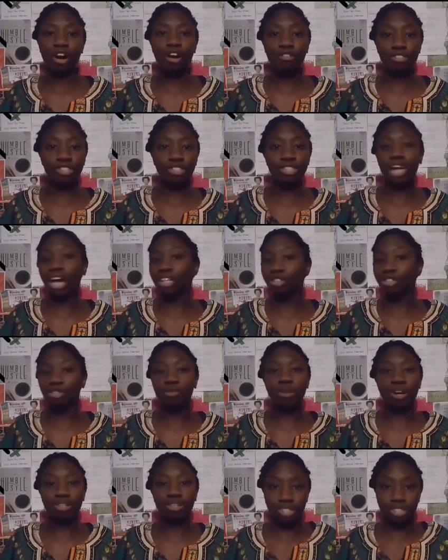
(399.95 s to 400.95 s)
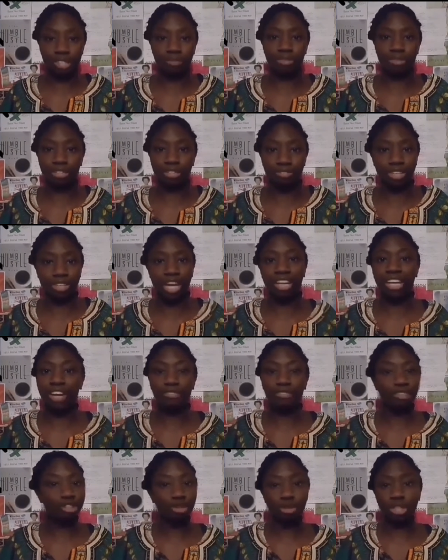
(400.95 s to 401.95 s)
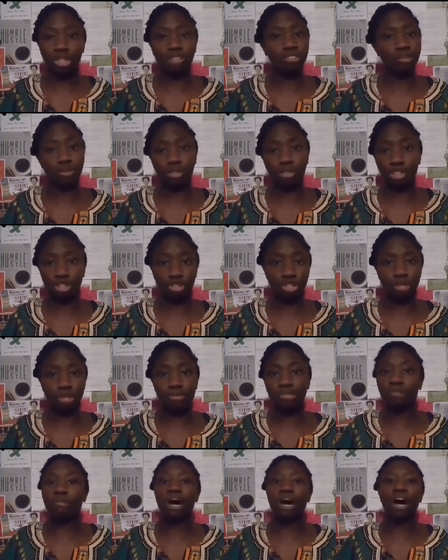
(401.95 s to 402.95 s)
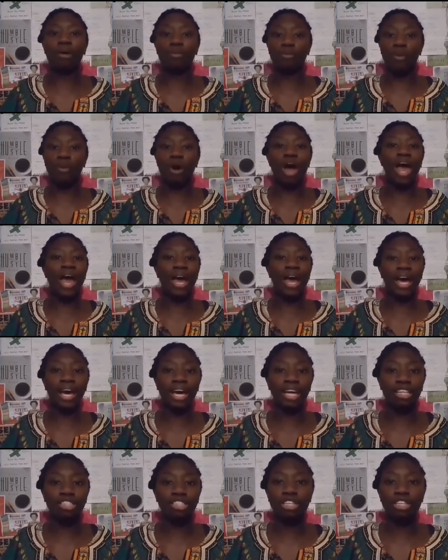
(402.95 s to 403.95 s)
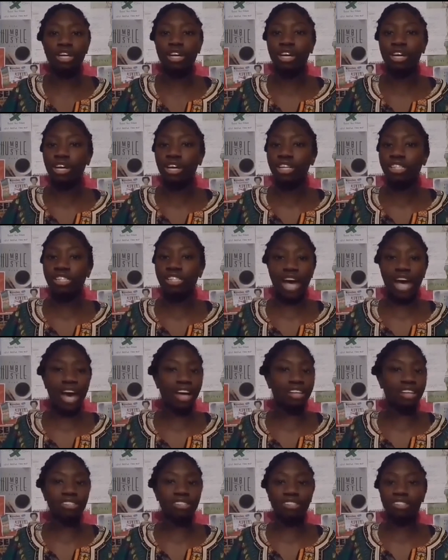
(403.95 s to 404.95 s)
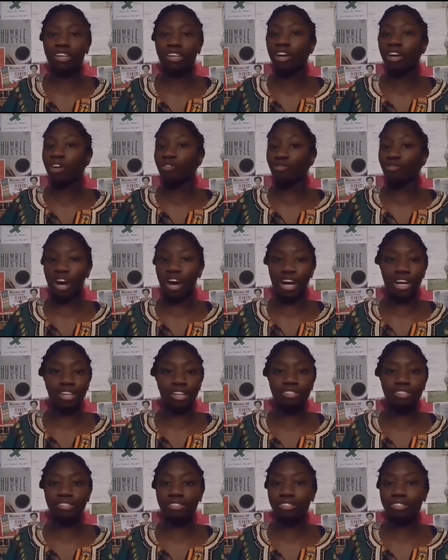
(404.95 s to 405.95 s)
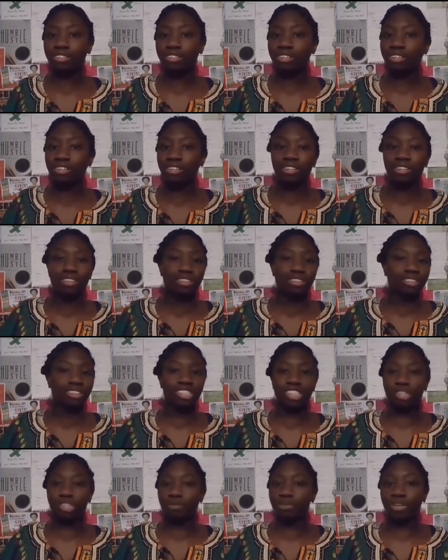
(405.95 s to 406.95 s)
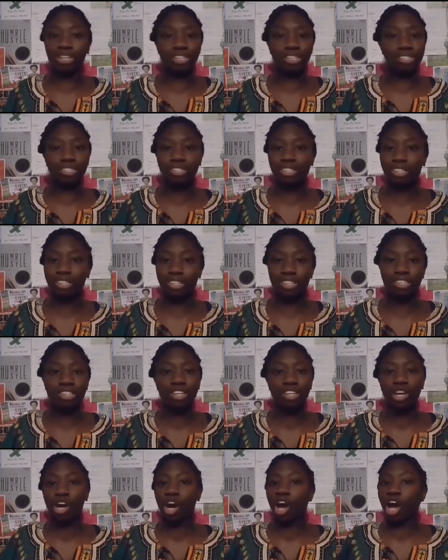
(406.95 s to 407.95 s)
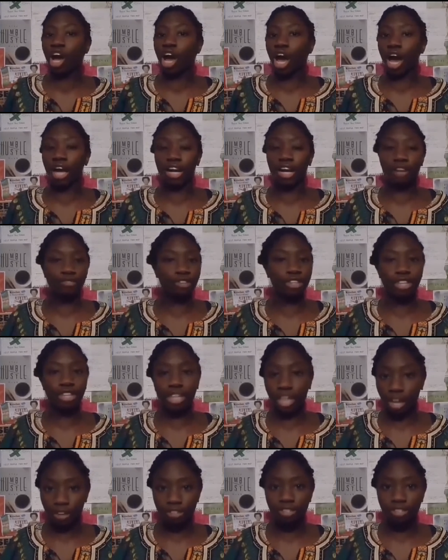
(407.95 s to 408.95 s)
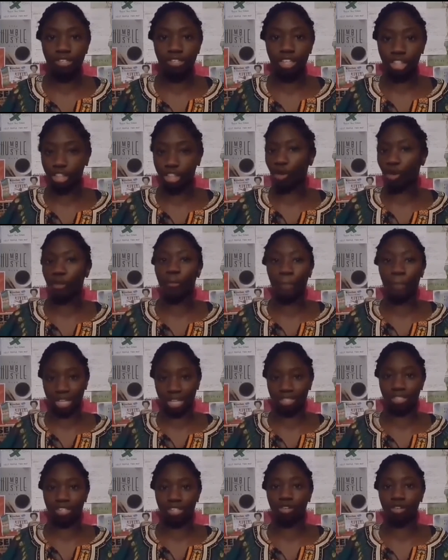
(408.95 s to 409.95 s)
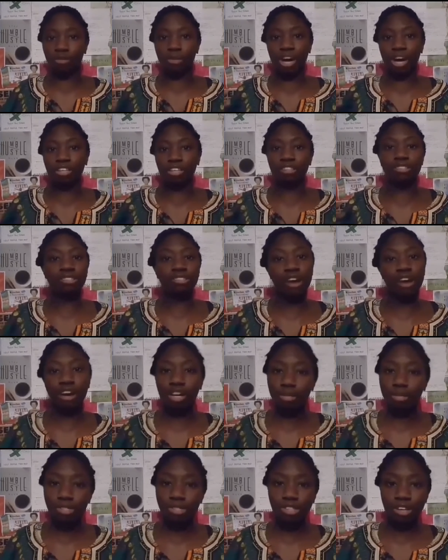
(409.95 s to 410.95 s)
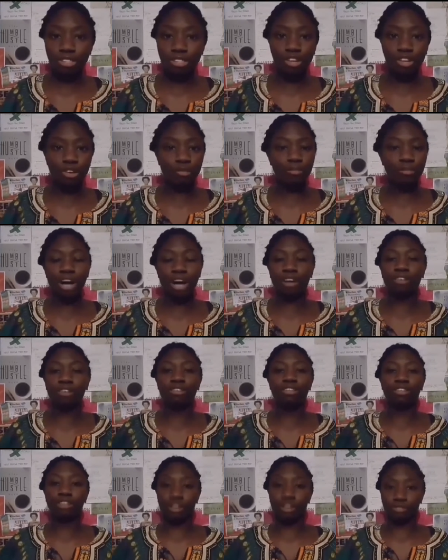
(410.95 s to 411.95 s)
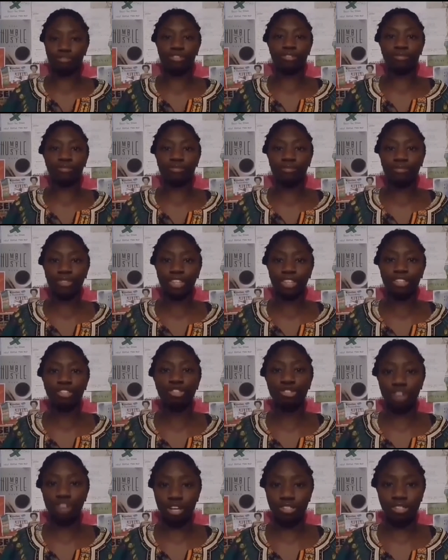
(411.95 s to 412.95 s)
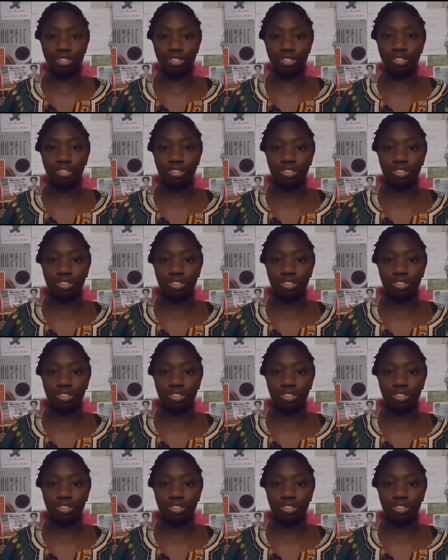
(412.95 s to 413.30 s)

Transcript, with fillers: Obviously, I do personally believe in that. Never do give up on your dreams, no matter what age, sex, race, disability, and everything else. It don't matter. Don't matter your circumstance. It don't matter nothing. Trust.